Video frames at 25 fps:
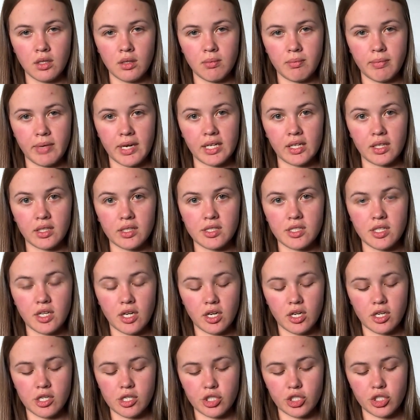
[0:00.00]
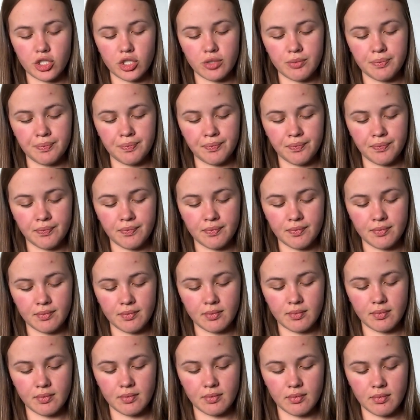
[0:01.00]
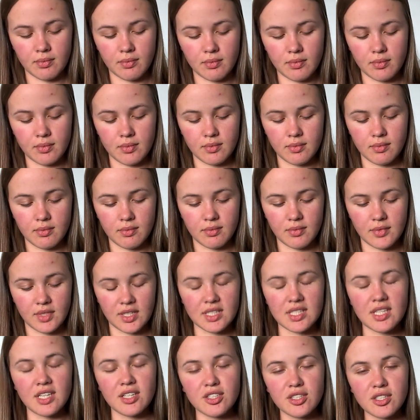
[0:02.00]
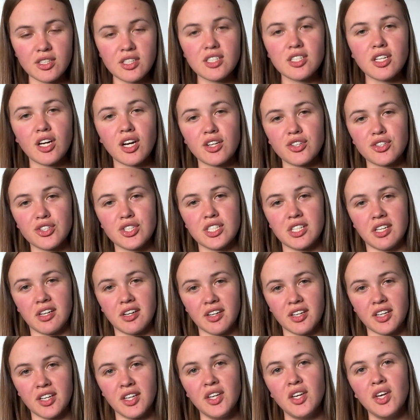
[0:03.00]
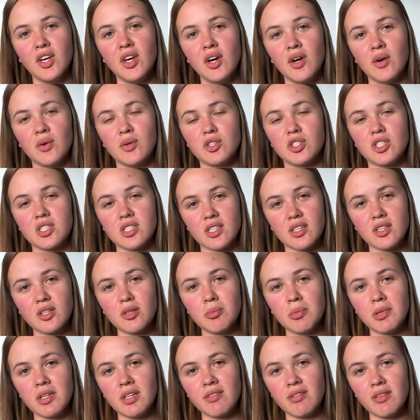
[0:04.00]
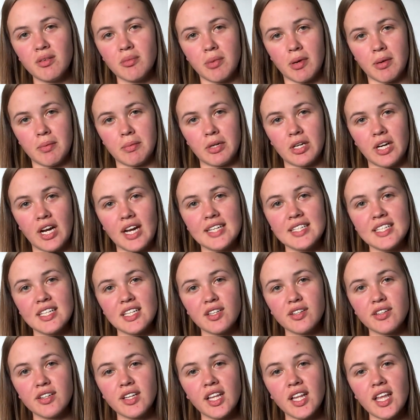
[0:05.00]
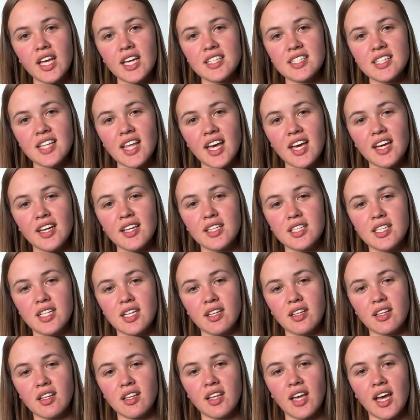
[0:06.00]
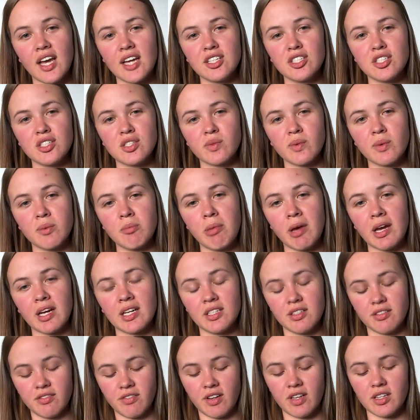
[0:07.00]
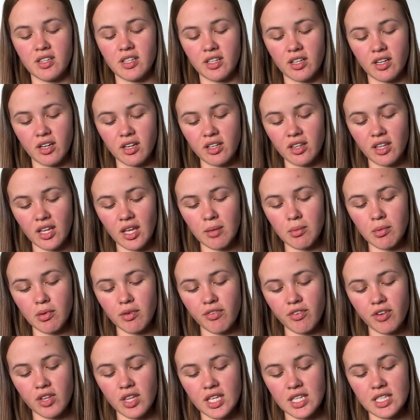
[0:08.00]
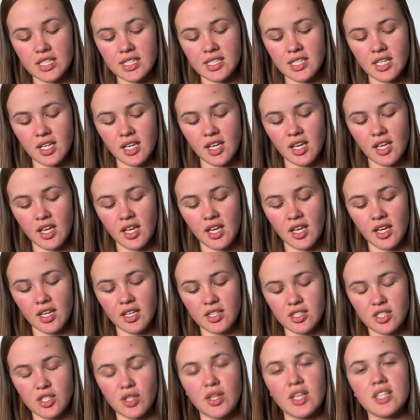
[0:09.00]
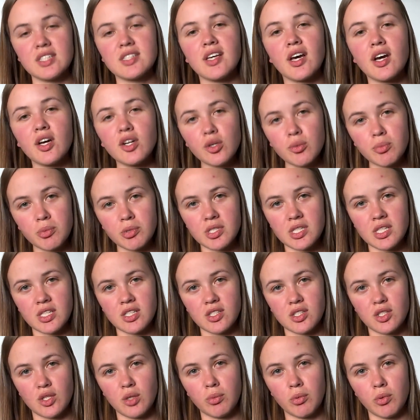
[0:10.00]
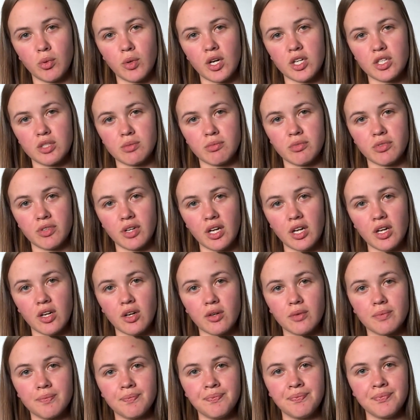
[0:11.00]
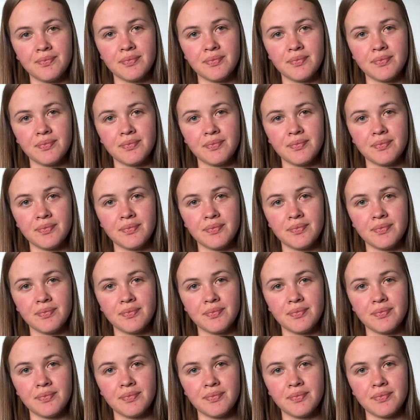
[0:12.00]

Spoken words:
Madeline Tosh. It's actually Tosh sock, which is a little bit of a bummer. I didn't realize that until I just went back to find the yarn label for this. So that's 100% superwash merino.